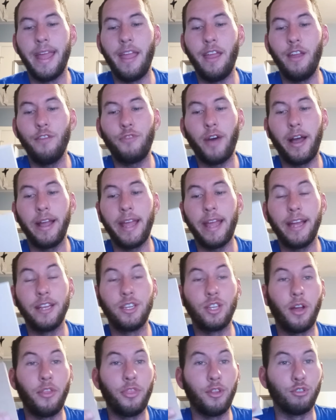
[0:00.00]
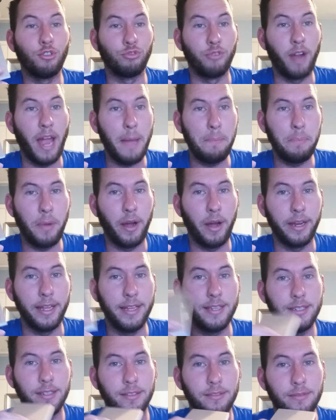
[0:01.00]
If I had done the wrap on
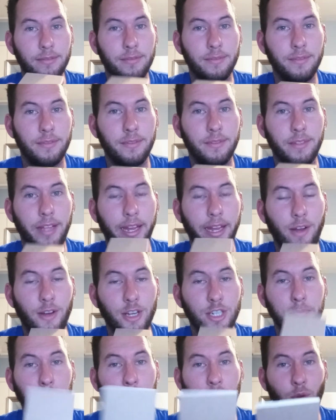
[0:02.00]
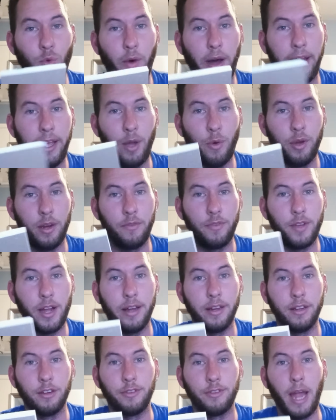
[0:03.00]
it, and I'll explain why I would have
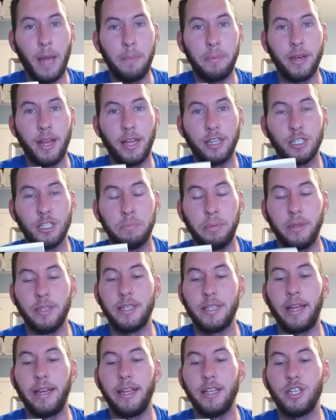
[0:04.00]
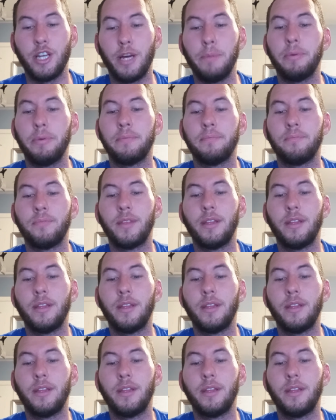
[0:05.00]
gotten a wrap and not just put signage up,